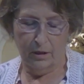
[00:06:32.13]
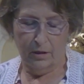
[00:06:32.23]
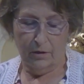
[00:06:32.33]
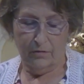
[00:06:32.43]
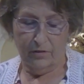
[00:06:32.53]

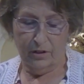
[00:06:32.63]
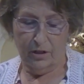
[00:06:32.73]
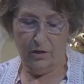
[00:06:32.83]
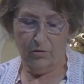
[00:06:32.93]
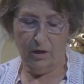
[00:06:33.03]
for no
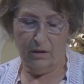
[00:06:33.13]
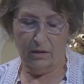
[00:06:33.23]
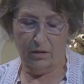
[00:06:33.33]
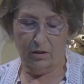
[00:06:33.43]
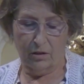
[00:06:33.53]
other
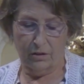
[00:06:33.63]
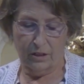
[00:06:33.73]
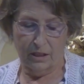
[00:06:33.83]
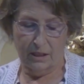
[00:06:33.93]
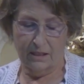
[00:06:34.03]
god
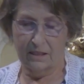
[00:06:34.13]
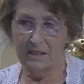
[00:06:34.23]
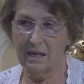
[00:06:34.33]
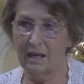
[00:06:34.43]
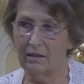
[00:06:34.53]
can
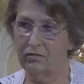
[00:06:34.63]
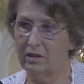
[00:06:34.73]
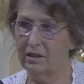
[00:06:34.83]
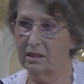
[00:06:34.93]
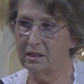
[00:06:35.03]
save in
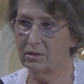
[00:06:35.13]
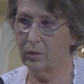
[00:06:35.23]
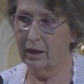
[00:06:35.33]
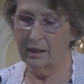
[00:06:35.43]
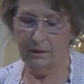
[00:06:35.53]
this way.